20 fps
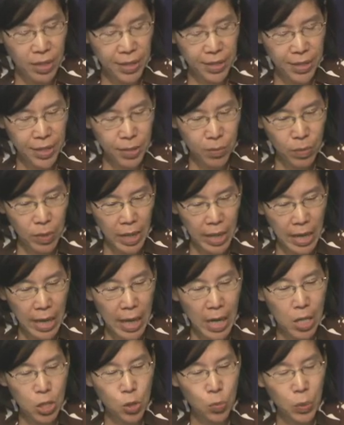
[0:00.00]
that
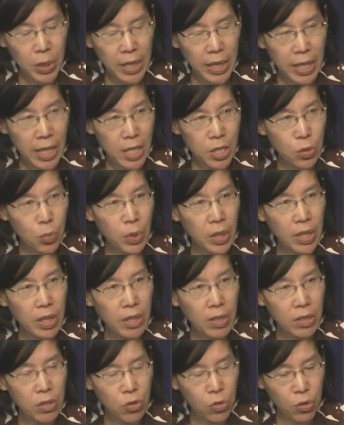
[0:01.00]
as
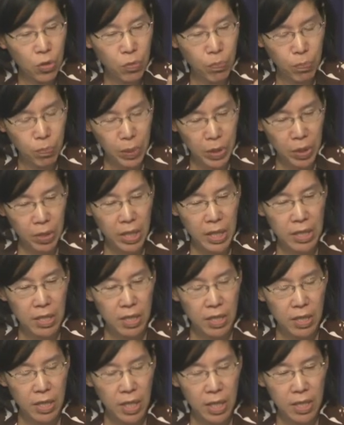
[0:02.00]
we sort of build
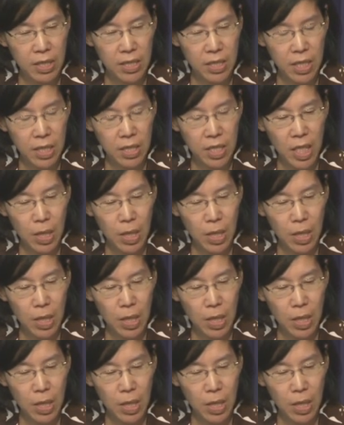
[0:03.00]
these